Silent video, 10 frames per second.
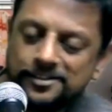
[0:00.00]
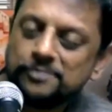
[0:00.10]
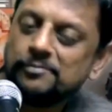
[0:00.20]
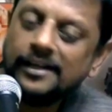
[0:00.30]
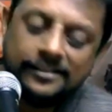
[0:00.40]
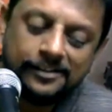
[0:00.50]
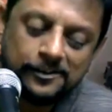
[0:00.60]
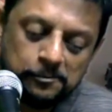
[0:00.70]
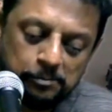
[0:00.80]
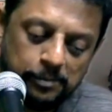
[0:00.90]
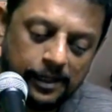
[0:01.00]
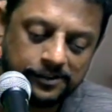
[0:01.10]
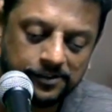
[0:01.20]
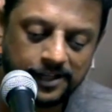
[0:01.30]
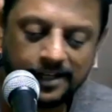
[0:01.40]
to my path.
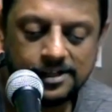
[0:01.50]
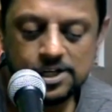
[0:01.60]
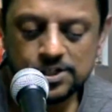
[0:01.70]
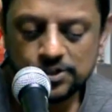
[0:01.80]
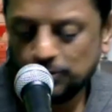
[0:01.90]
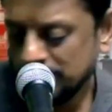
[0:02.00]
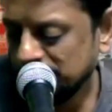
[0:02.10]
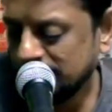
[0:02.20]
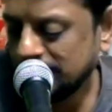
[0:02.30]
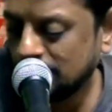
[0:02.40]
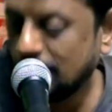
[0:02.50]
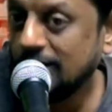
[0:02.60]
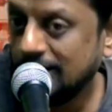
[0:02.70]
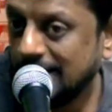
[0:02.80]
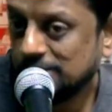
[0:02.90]
Okay. So, whatever God
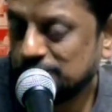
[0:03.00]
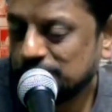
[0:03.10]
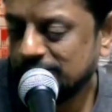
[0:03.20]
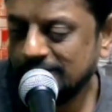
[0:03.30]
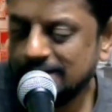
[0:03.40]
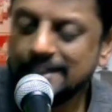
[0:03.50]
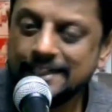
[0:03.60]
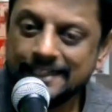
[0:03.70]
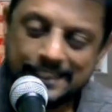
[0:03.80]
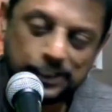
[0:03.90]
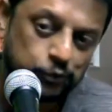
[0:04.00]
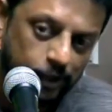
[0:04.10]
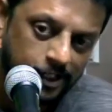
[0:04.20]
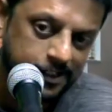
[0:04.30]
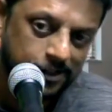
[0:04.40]
is, His
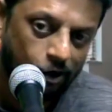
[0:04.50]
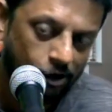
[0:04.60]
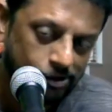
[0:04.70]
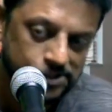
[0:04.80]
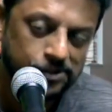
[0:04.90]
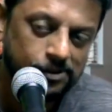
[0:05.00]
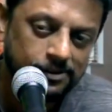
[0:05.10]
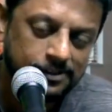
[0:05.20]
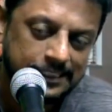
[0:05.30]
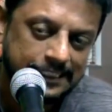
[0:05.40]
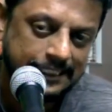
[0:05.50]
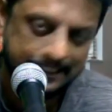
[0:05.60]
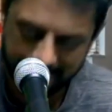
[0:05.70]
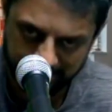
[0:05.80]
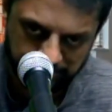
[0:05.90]
word also
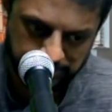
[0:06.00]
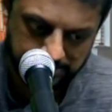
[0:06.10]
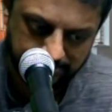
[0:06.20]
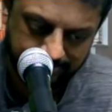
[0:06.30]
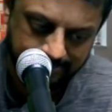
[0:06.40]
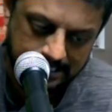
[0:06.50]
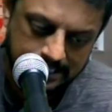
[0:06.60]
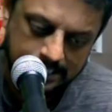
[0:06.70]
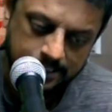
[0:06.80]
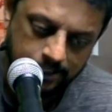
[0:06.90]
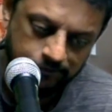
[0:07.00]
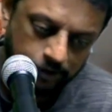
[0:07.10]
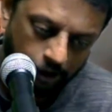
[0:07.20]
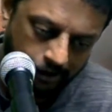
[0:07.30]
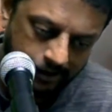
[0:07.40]
is. If
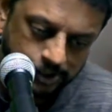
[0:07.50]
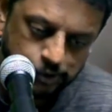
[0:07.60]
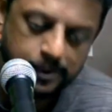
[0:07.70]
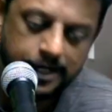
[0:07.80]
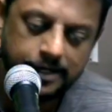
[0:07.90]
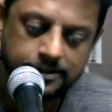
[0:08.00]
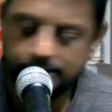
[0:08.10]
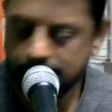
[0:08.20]
God is spirit,